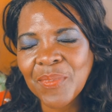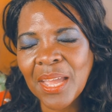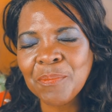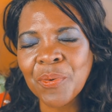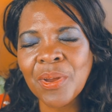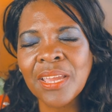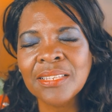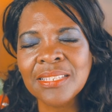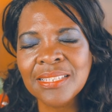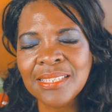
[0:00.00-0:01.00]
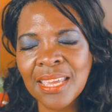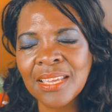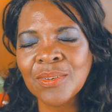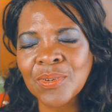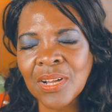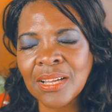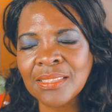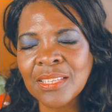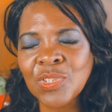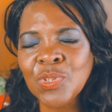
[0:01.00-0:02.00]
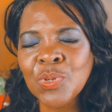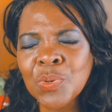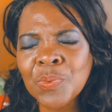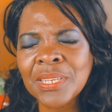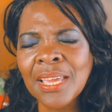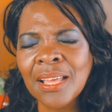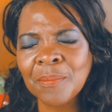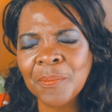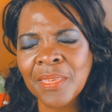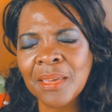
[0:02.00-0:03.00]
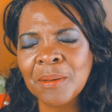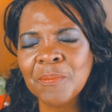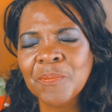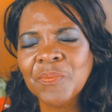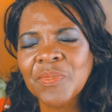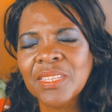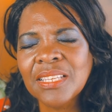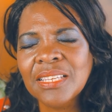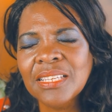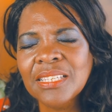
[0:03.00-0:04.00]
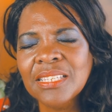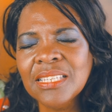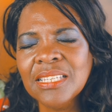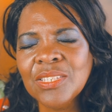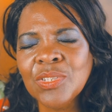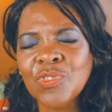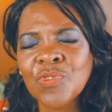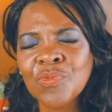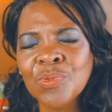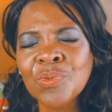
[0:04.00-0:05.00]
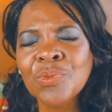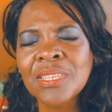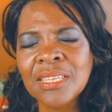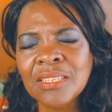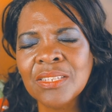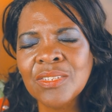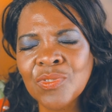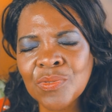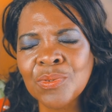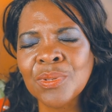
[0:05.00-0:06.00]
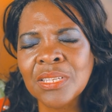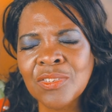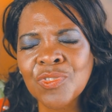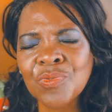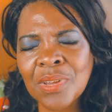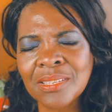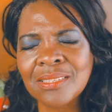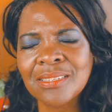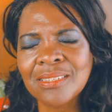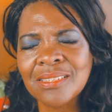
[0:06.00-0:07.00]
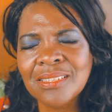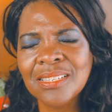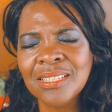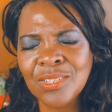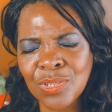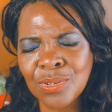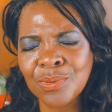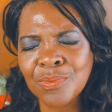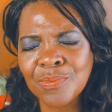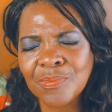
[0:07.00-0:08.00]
I pray today, O God, that you would help them to truly, truly trust in you,